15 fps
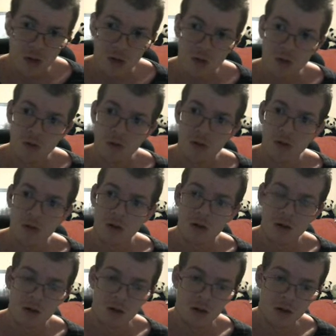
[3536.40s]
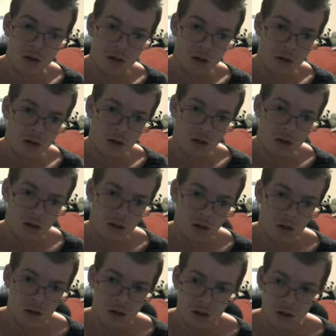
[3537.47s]
Yeah, I don't know much
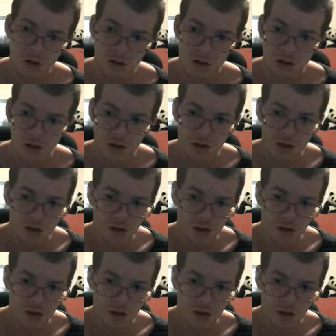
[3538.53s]
about him, but.